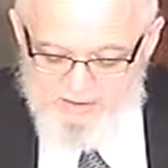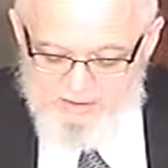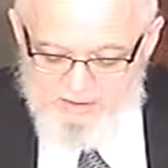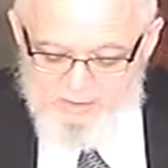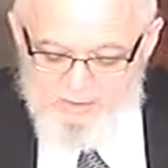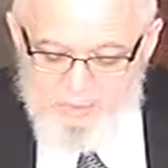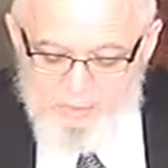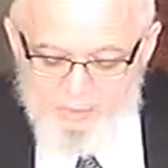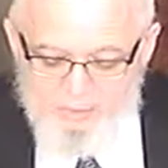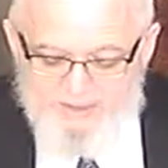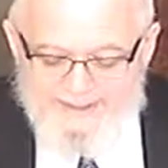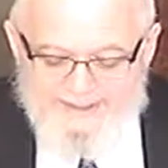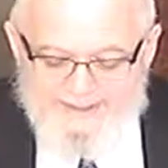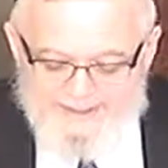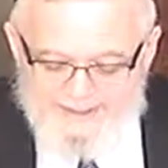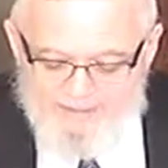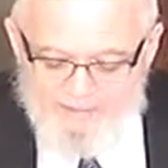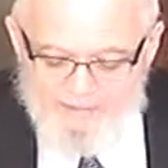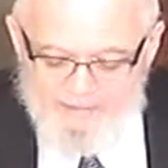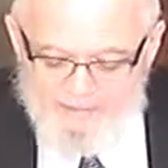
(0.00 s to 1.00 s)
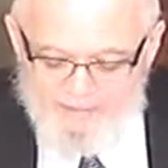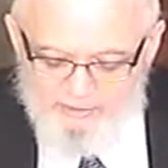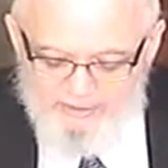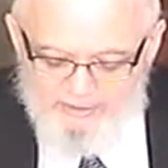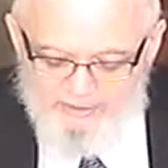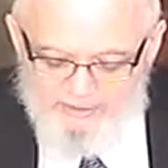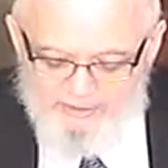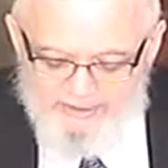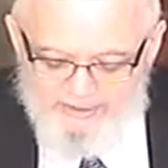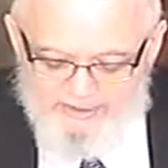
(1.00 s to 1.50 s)
Muchan
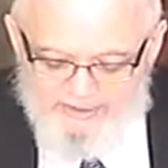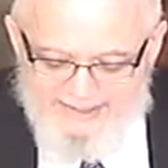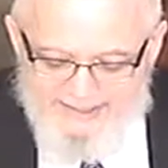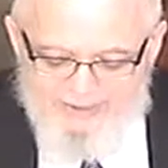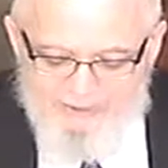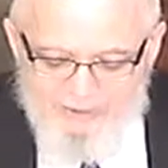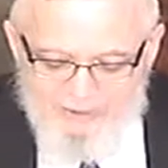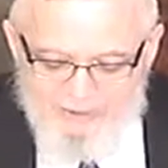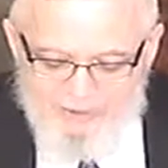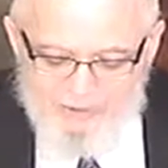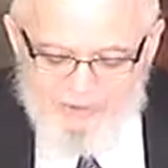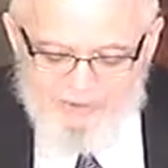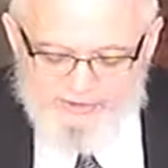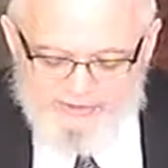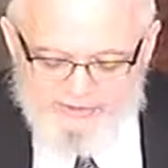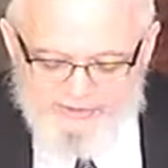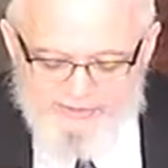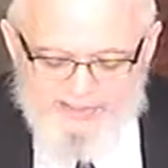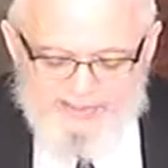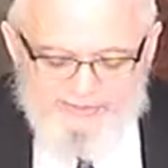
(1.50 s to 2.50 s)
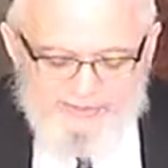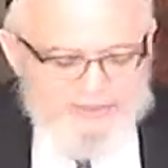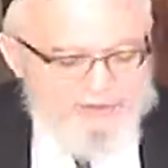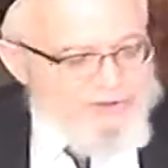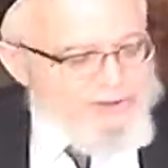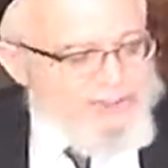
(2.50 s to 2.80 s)
Hagimel Yosel Kabbalah